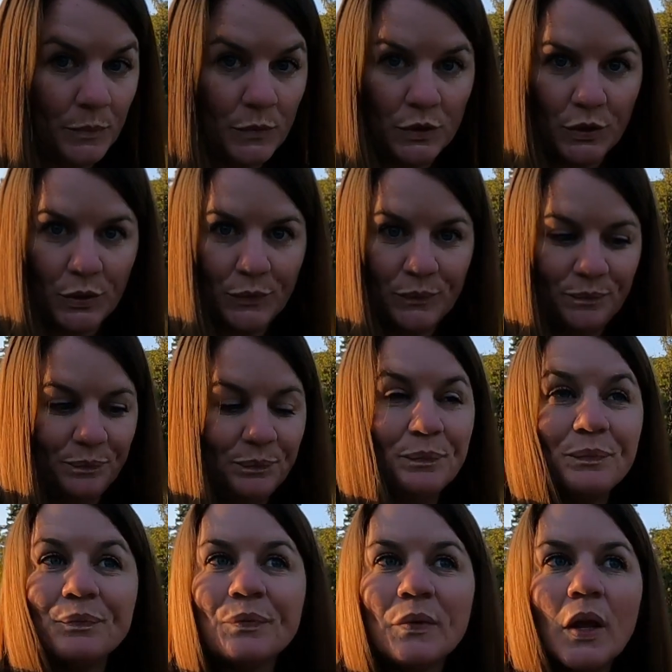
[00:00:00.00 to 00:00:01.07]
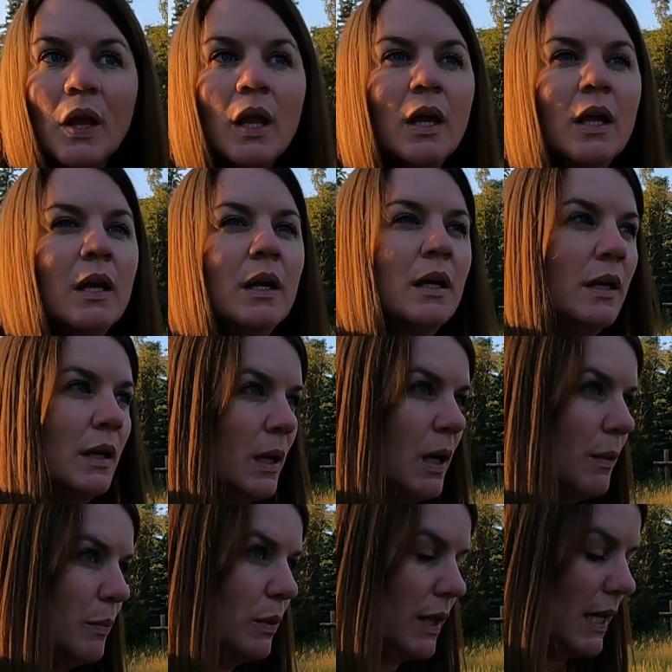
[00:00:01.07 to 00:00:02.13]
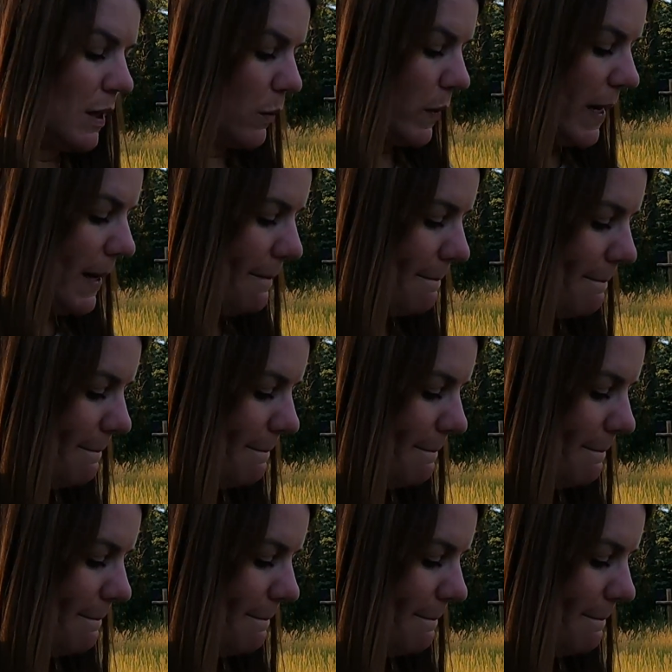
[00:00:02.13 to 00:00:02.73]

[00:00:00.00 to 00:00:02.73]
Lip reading: So I'll put that away.